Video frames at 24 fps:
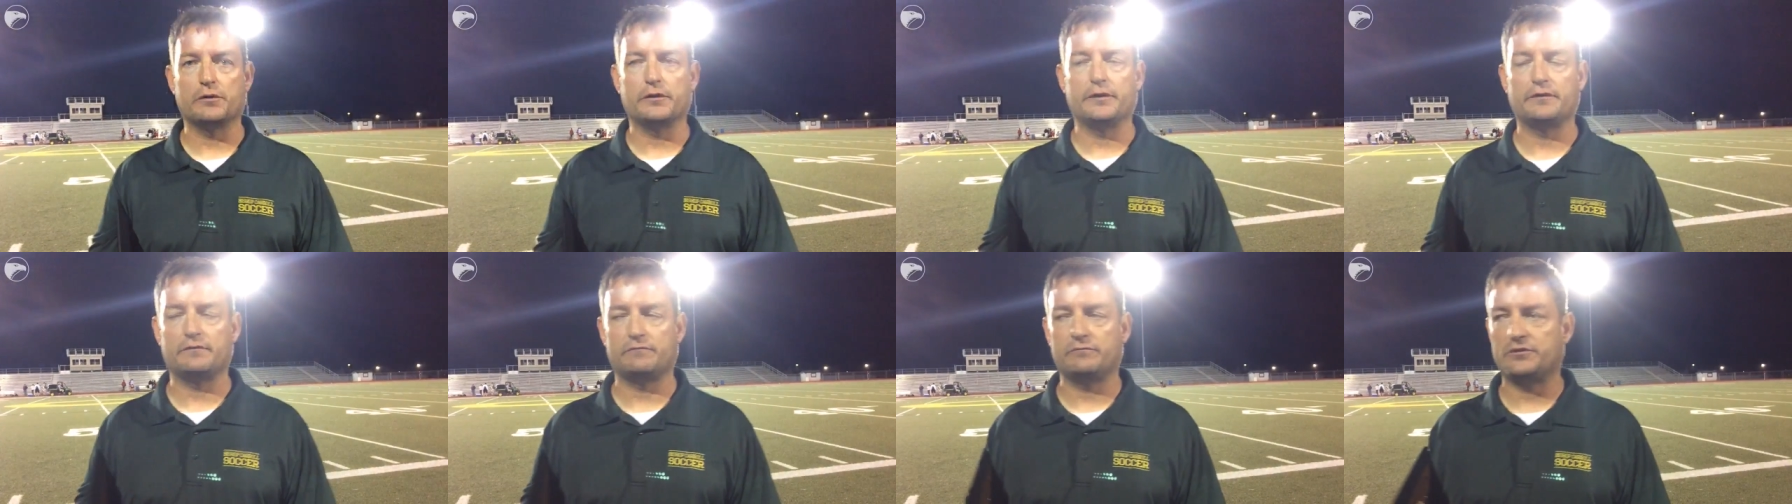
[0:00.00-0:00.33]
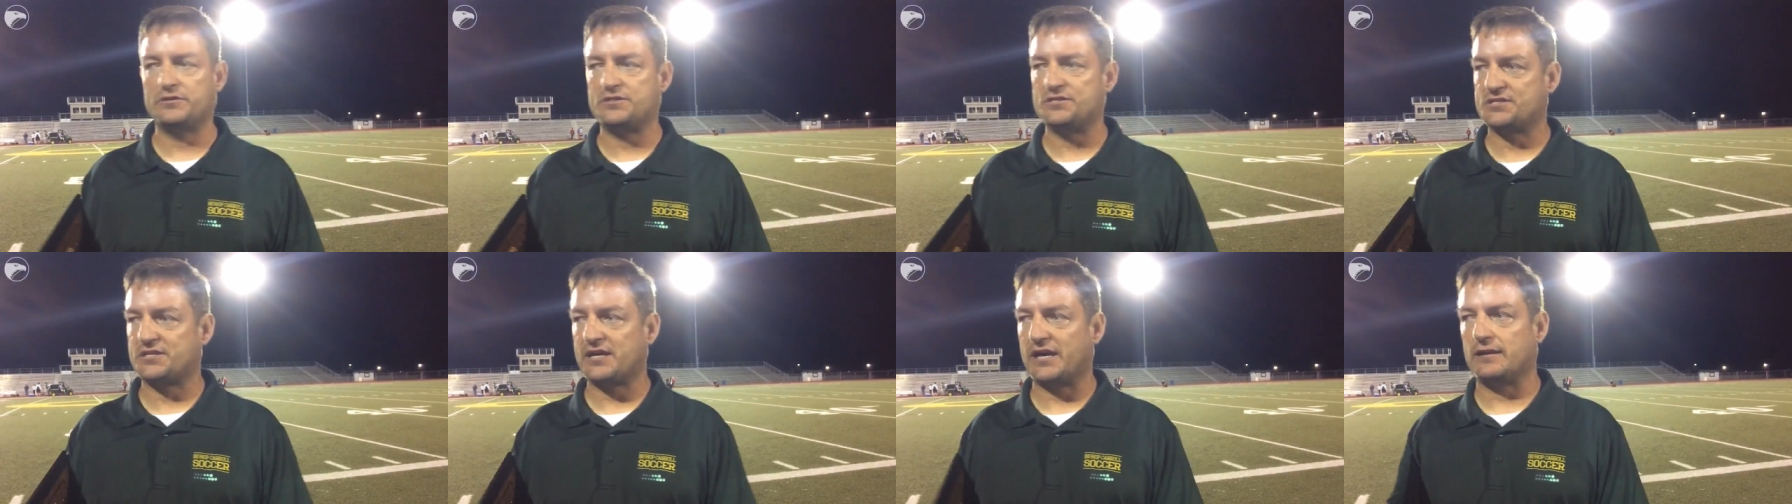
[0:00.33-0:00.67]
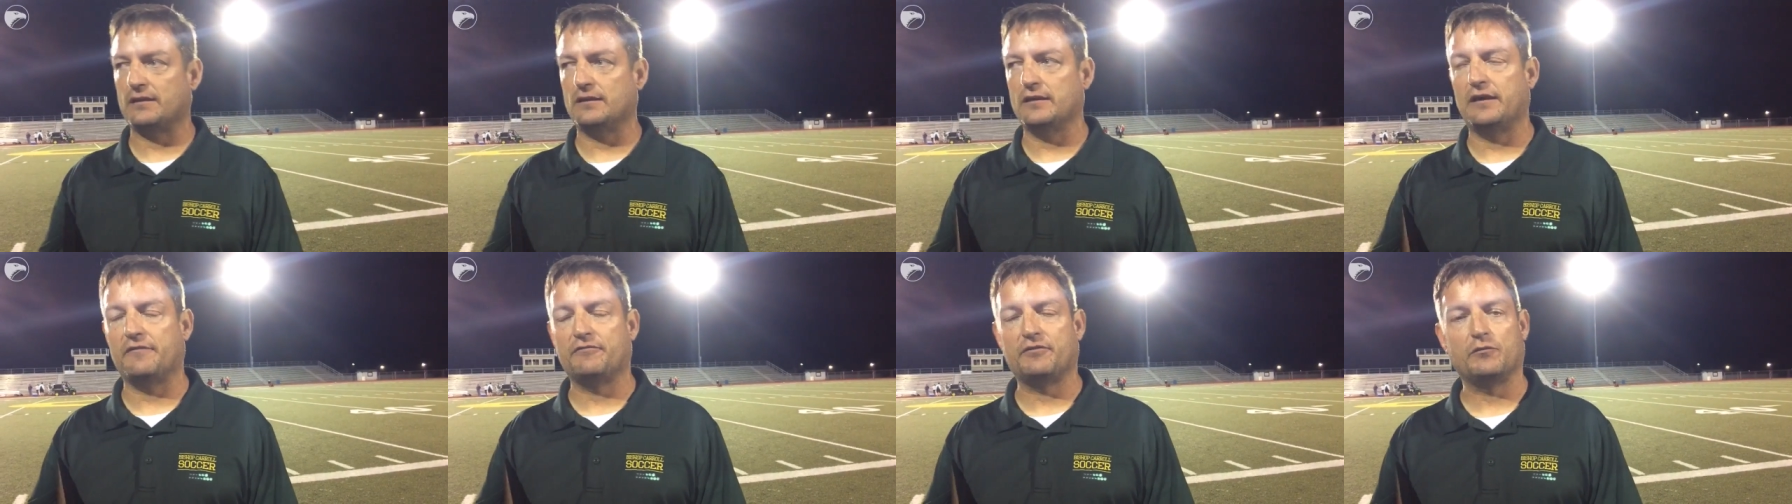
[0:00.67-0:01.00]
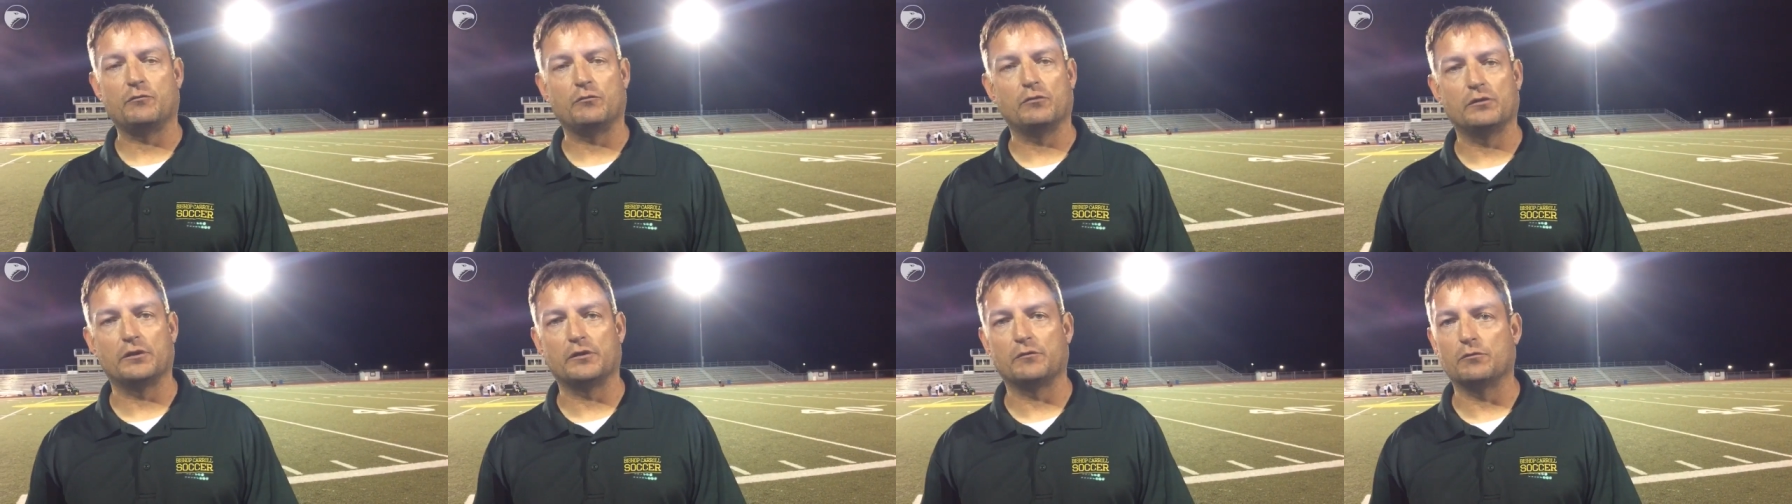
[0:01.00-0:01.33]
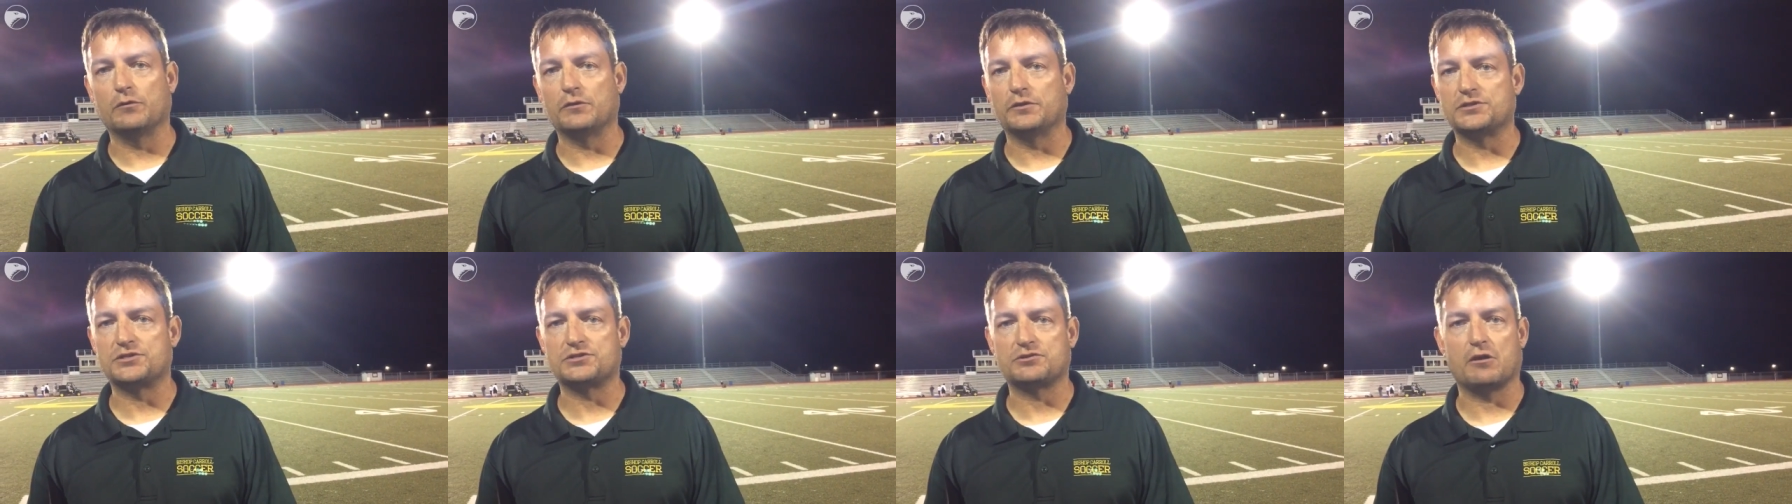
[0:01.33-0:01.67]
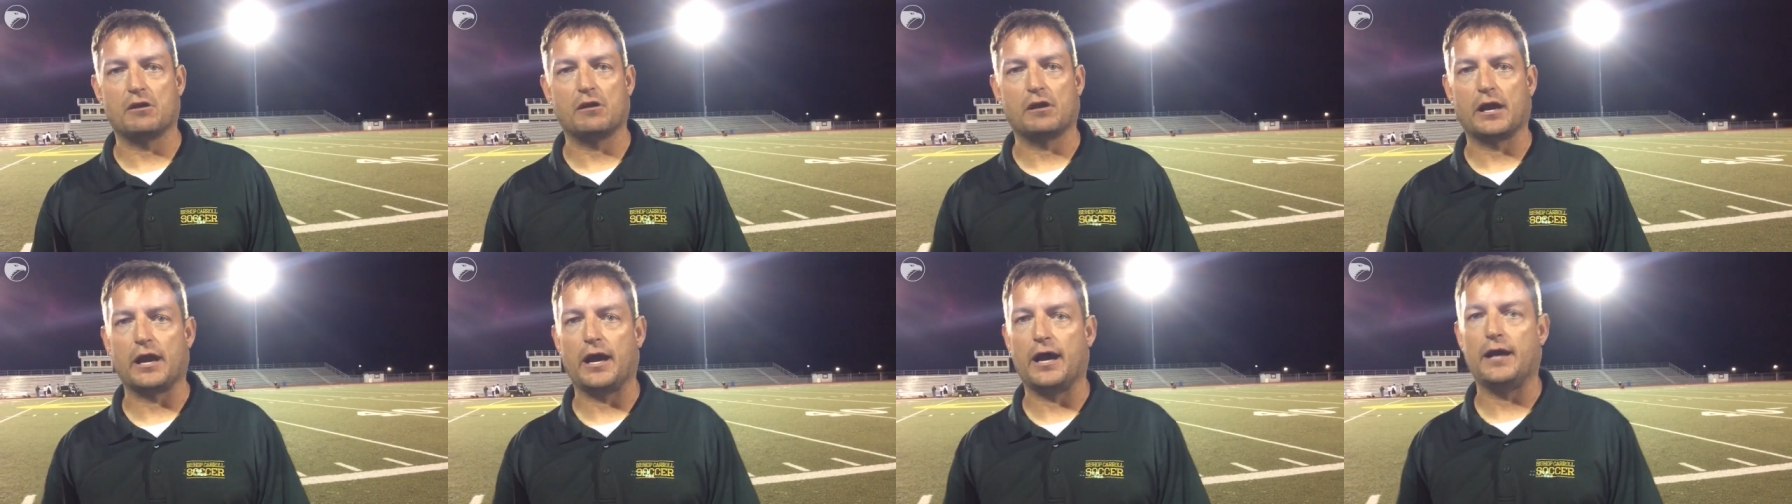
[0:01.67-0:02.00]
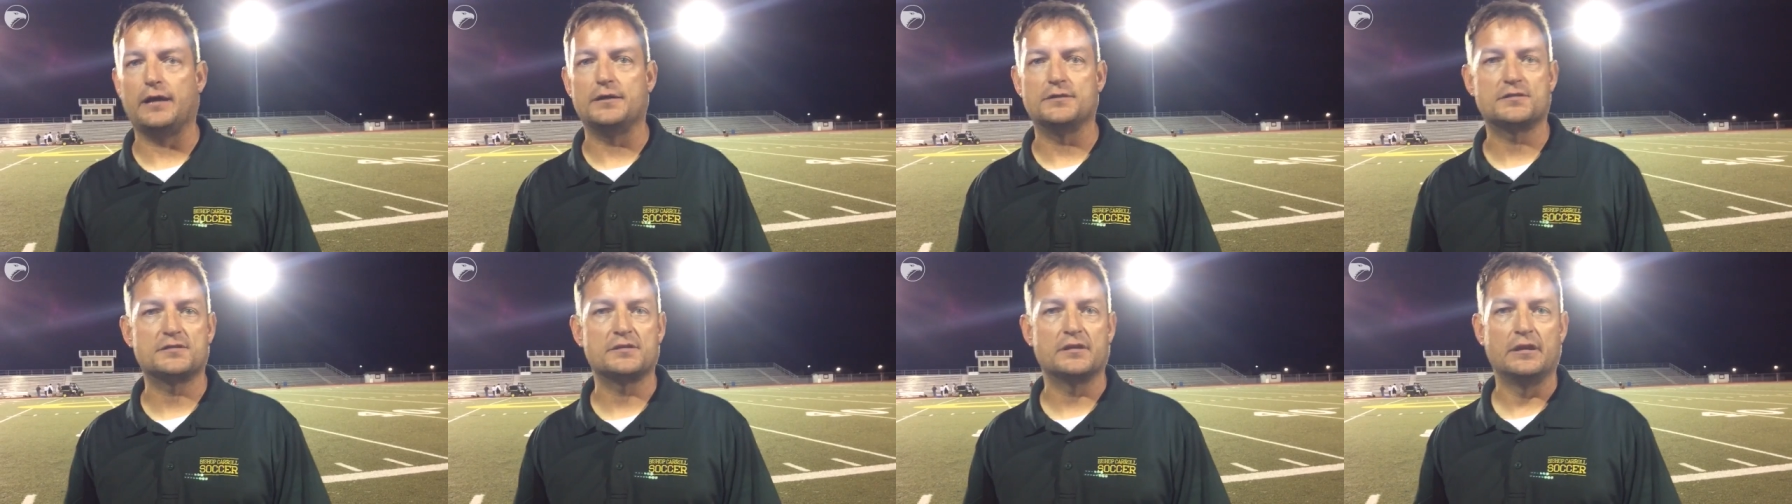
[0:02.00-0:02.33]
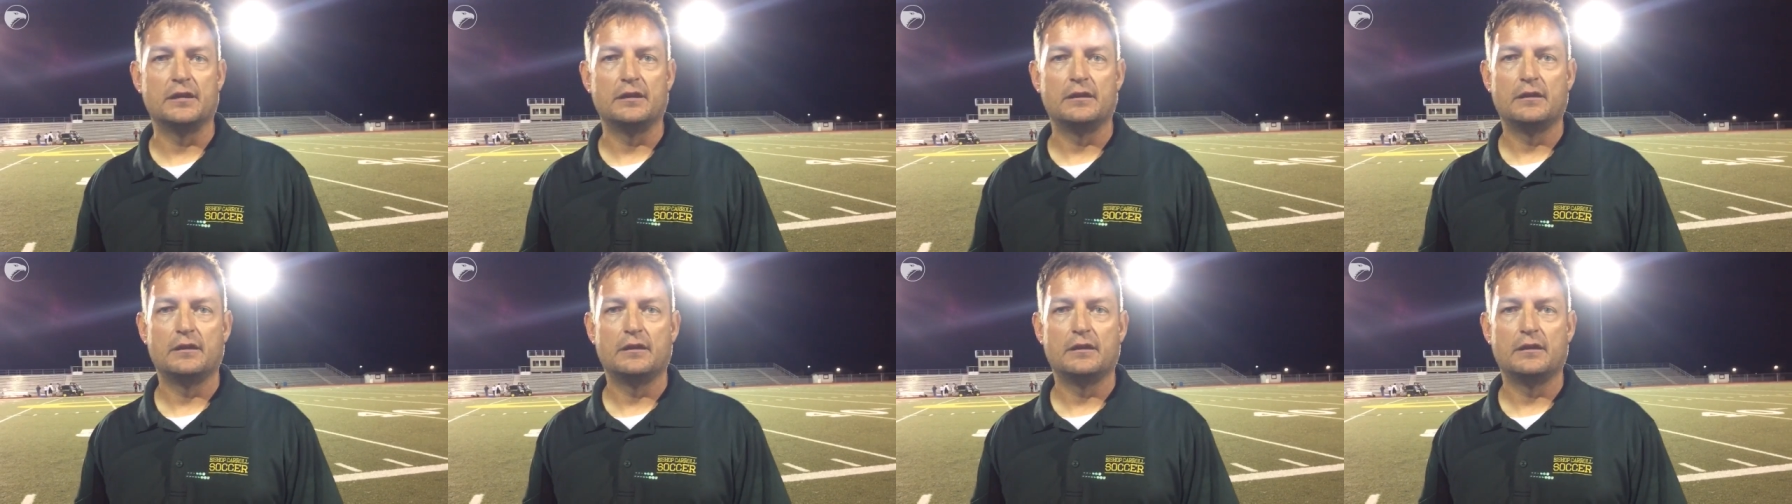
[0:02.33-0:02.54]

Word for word: and we just got 11 really really strong guys.